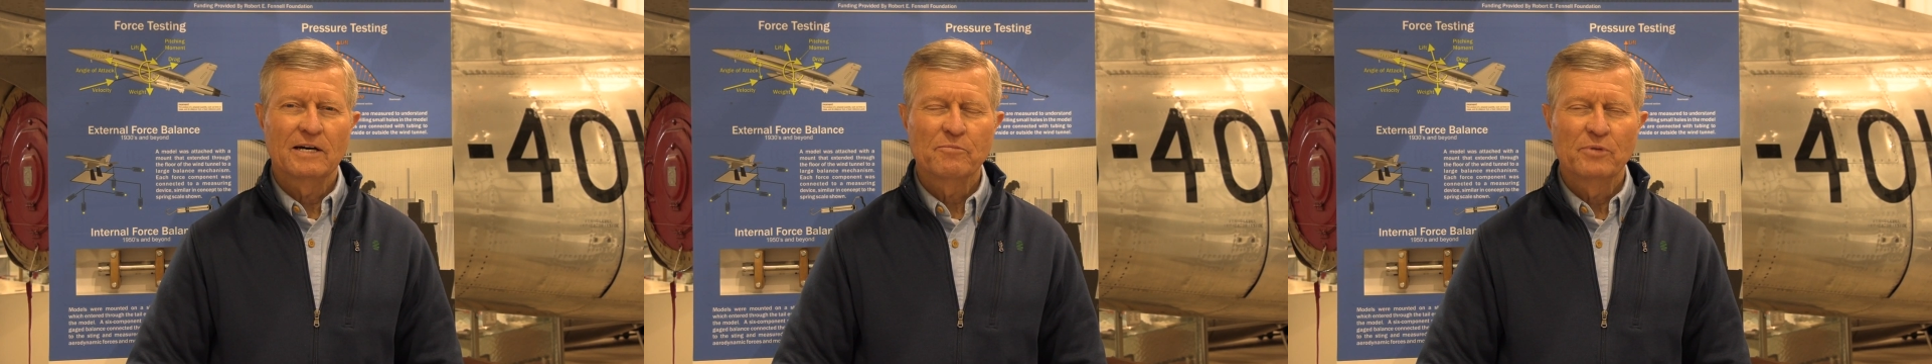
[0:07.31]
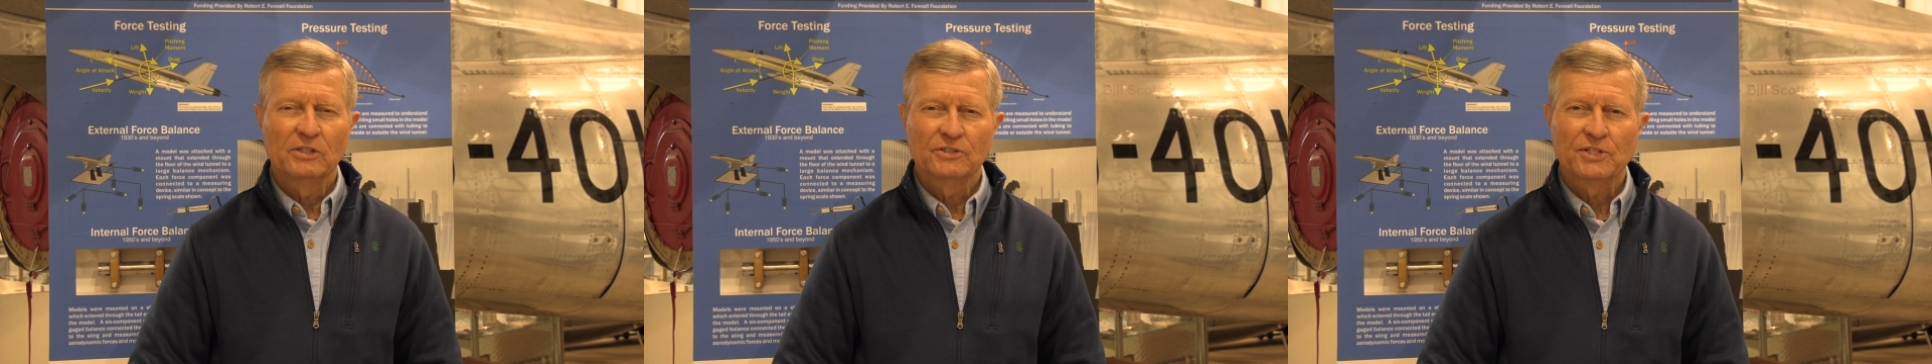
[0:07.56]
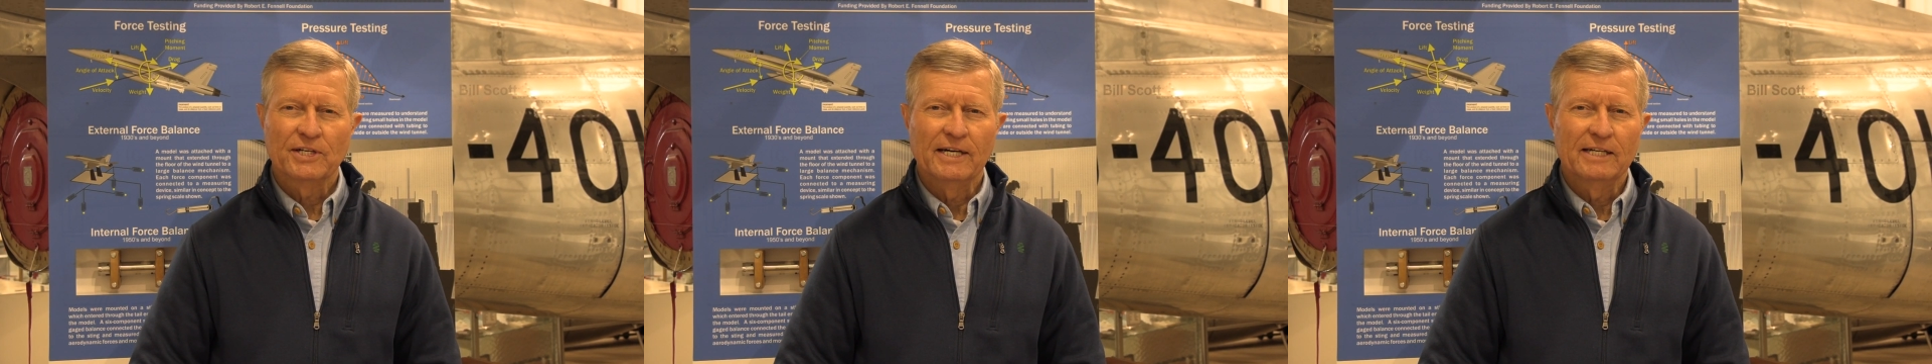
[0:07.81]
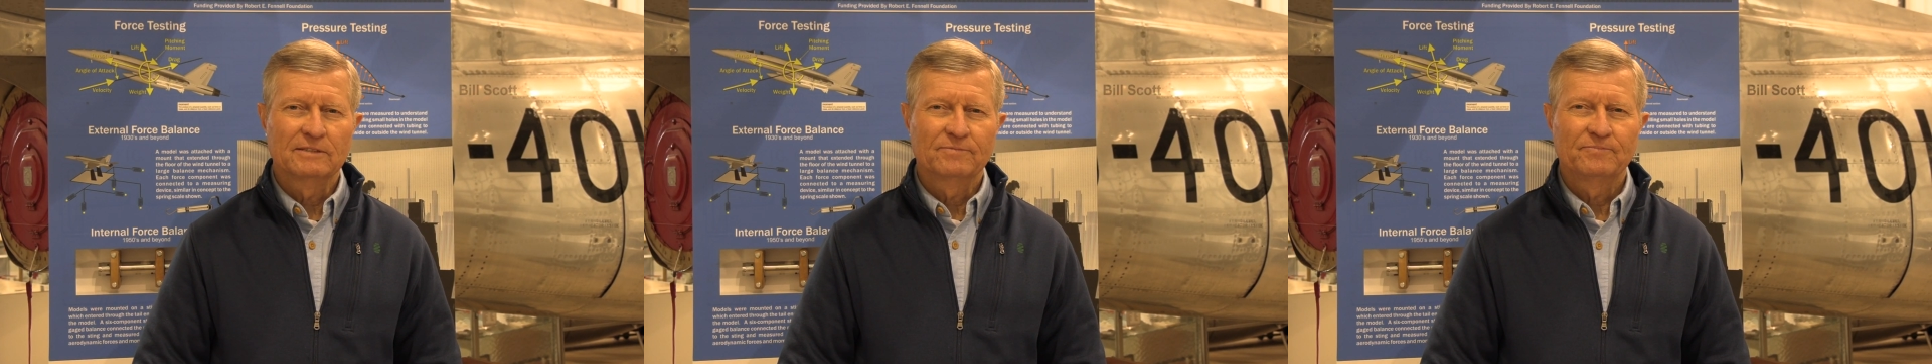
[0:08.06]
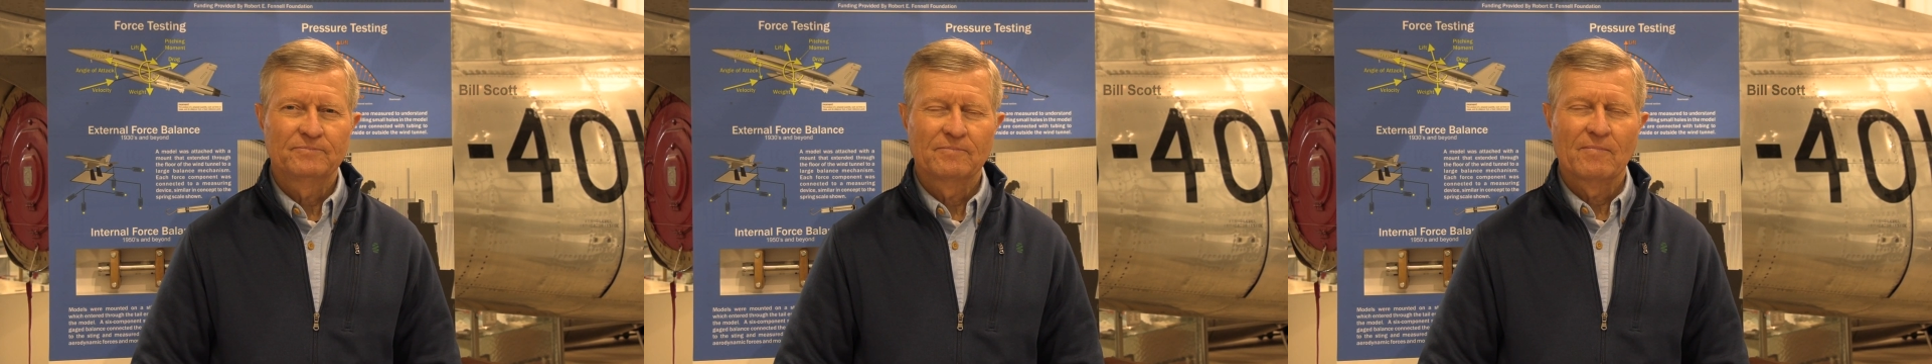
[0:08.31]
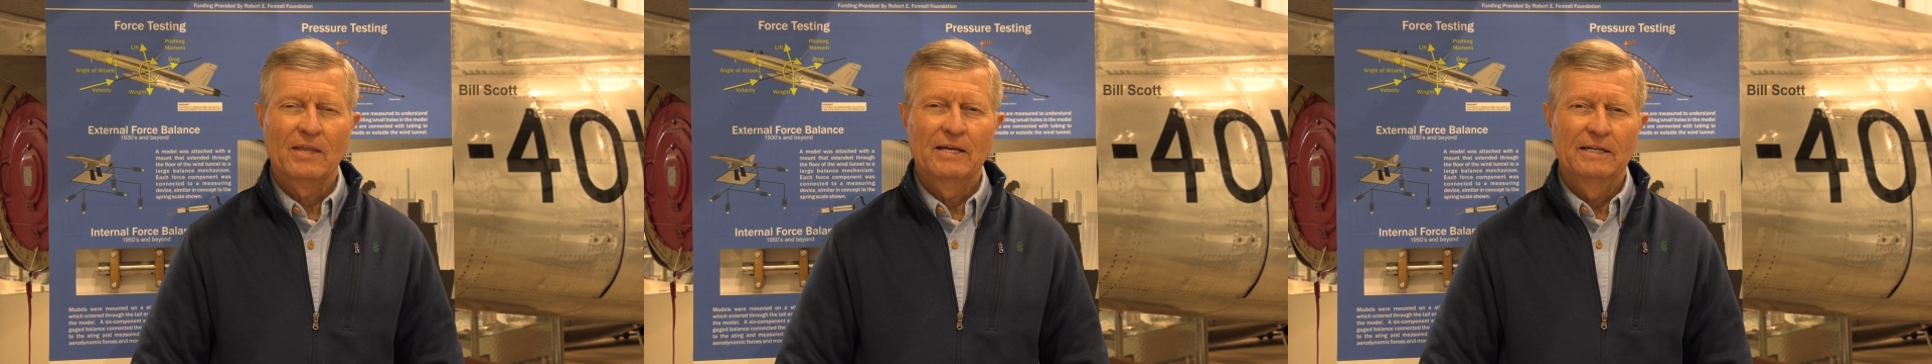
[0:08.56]
I'm Bill Scott.
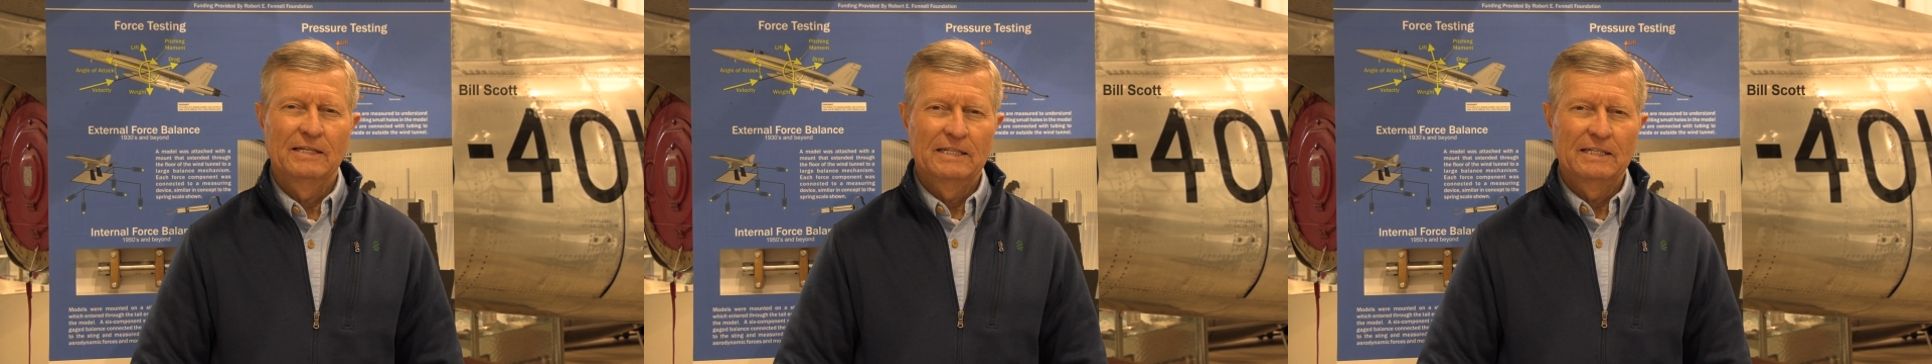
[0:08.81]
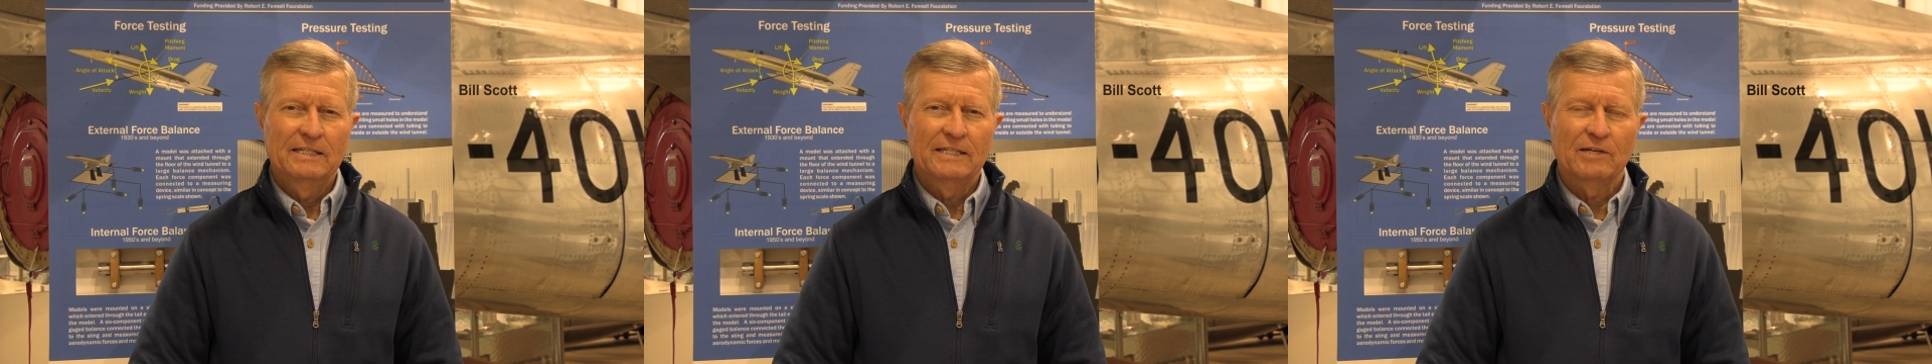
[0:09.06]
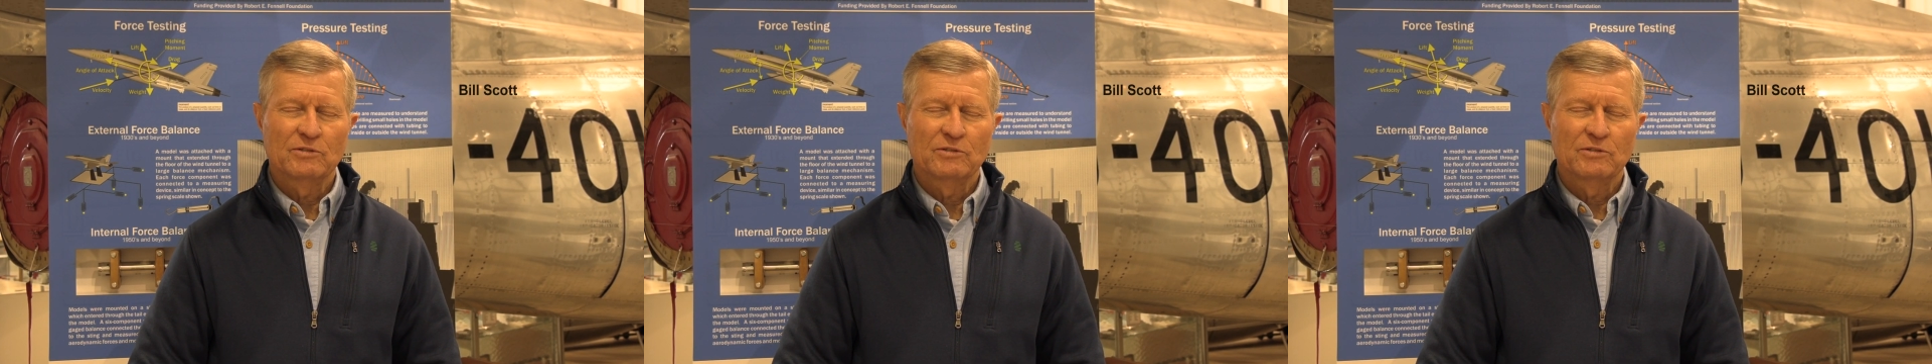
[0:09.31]
I